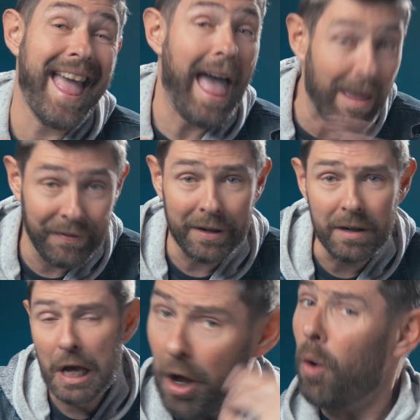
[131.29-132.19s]

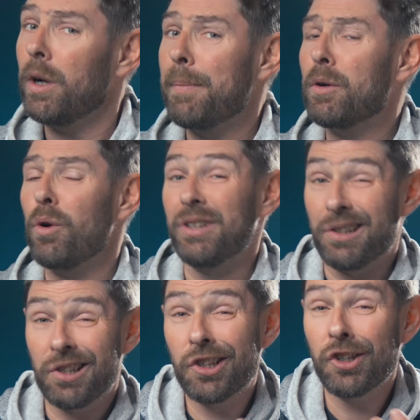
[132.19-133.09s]
ever. Not only because
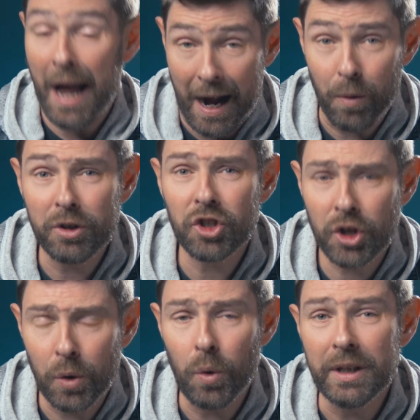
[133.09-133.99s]
it sounds
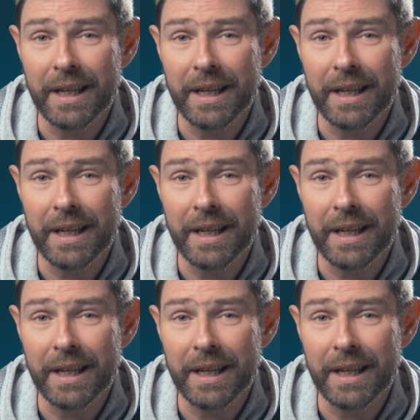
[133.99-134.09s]
cool,